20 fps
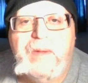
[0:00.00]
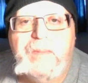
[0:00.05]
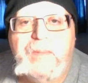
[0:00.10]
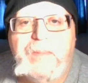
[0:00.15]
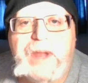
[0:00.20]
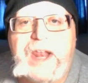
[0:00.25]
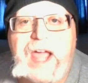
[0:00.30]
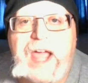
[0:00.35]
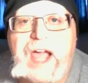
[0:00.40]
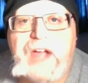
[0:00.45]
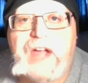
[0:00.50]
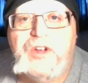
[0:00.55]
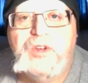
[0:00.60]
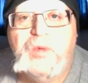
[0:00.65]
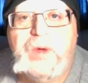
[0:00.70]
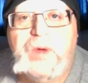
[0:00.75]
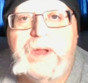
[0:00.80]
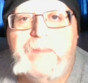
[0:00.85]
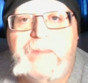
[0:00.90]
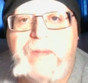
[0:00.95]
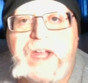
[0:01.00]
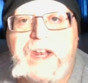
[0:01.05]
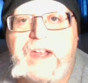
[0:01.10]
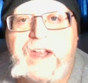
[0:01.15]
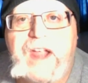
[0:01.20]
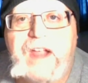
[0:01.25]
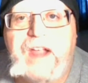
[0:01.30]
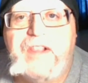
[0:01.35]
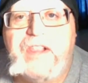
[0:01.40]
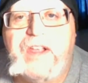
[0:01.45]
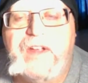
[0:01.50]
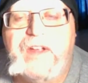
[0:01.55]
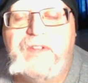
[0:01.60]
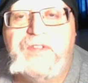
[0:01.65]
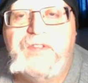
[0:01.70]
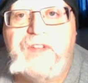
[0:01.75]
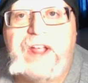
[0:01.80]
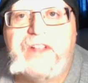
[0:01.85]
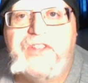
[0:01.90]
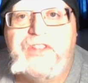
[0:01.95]
but how do we mitigate the
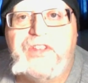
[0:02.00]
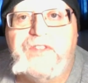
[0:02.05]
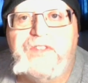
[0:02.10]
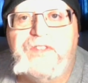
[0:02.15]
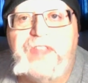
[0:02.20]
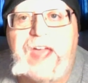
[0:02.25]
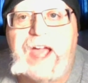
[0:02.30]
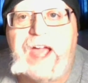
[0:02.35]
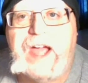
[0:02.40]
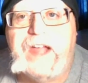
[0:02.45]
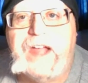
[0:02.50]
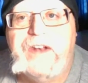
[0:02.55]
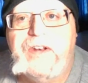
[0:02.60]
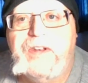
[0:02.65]
effects of that?